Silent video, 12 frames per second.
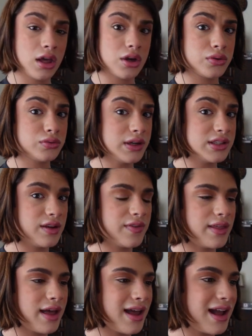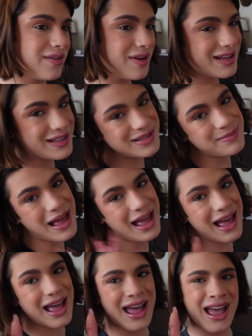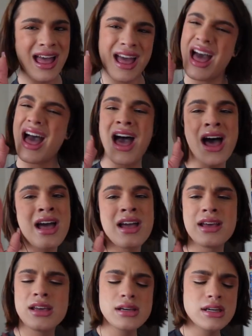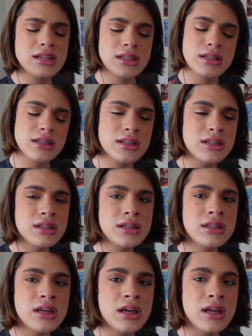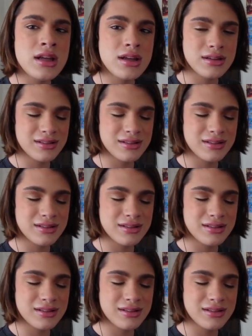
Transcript: Crazy for that. Anyways, bye. Oh, yeah.